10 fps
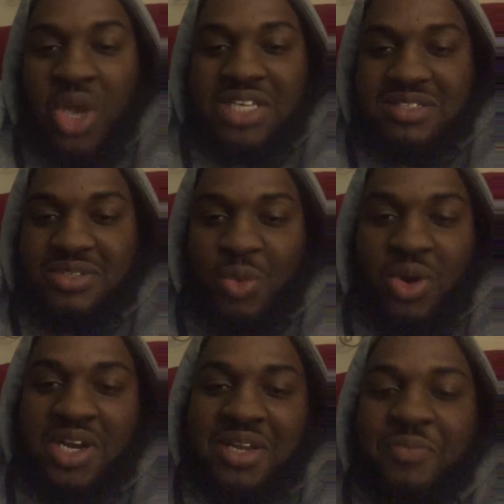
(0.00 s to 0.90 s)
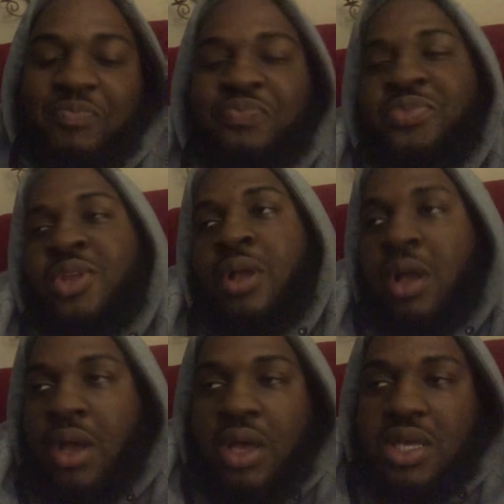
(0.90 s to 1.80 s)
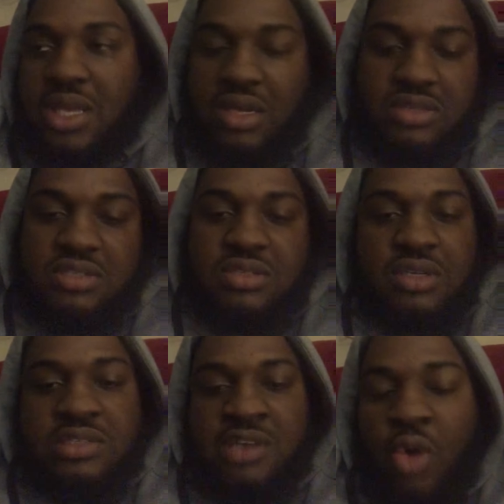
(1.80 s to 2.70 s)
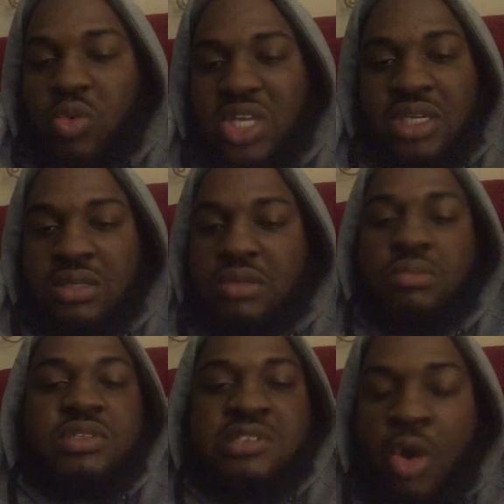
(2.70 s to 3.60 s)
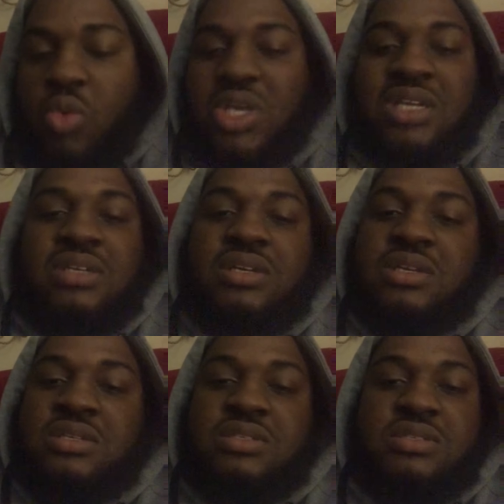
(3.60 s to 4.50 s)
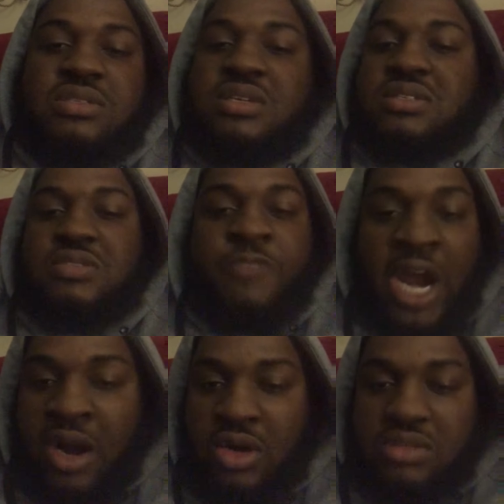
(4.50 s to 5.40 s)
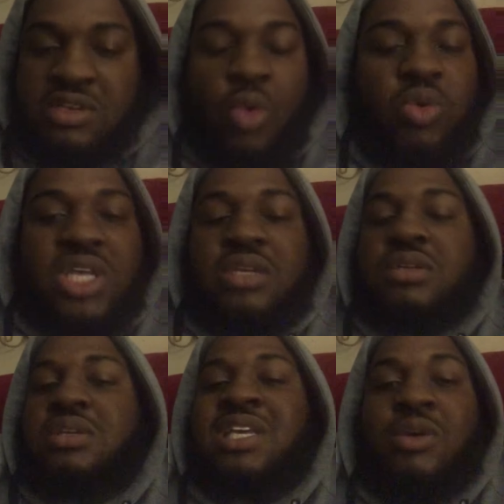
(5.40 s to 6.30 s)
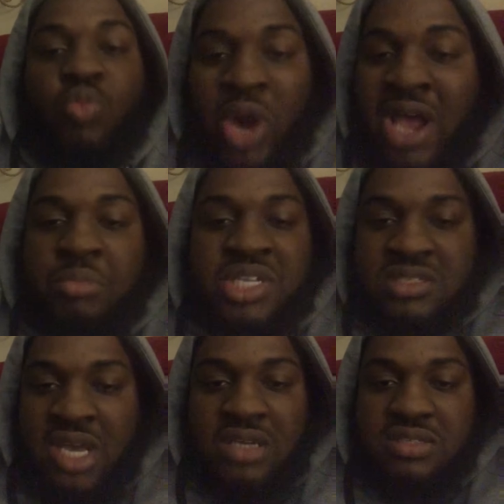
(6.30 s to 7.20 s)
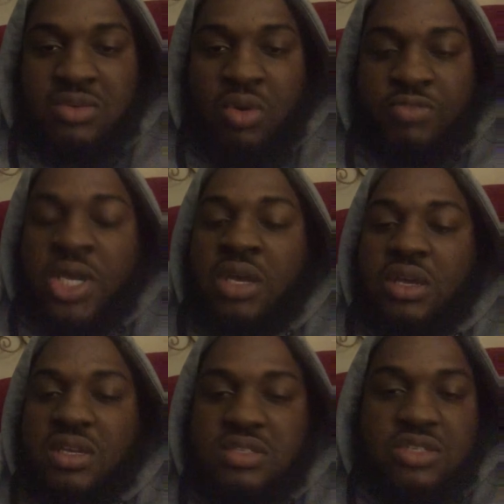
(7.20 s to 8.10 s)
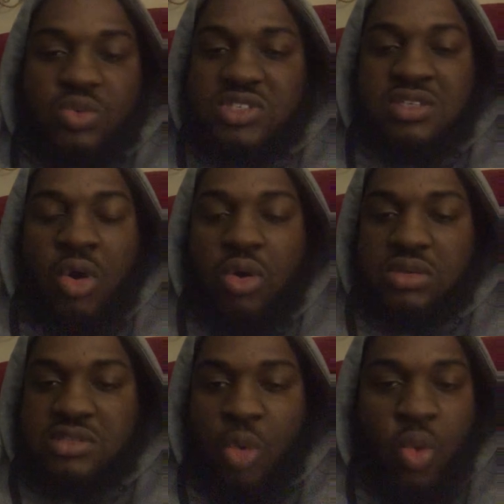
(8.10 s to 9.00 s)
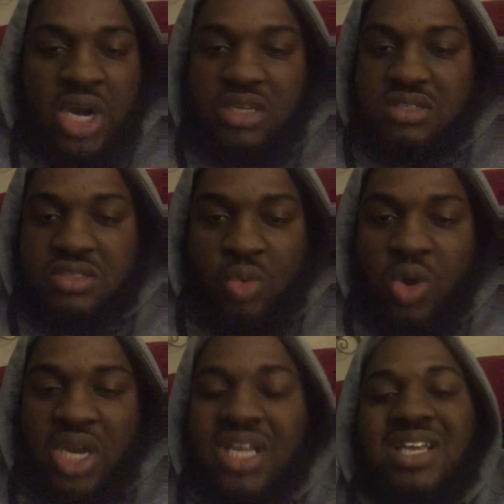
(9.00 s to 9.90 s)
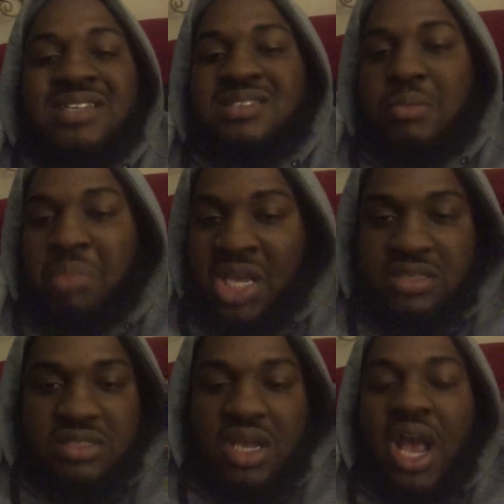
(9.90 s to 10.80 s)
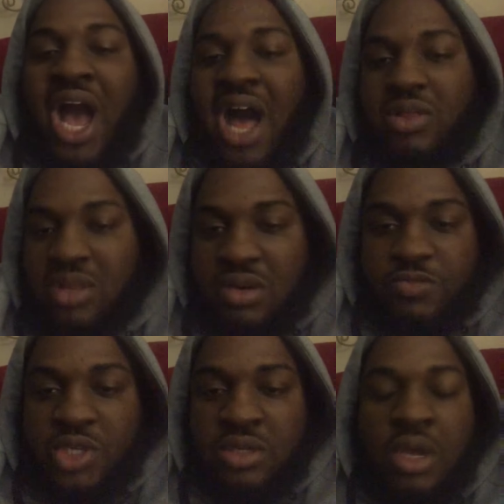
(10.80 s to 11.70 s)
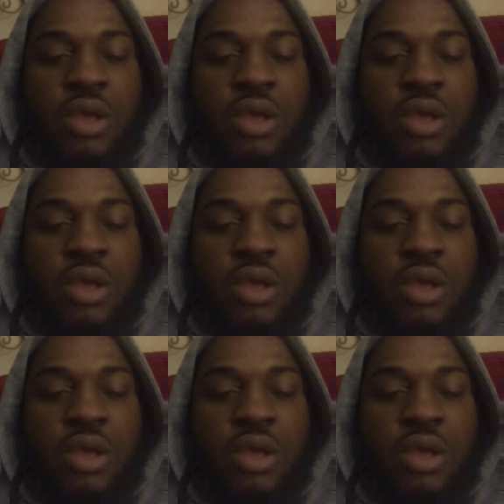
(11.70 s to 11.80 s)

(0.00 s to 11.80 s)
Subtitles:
Story. Yes, Token is fire. Token can rap his ass off. His new song, Toy Story, is amazing. I love it.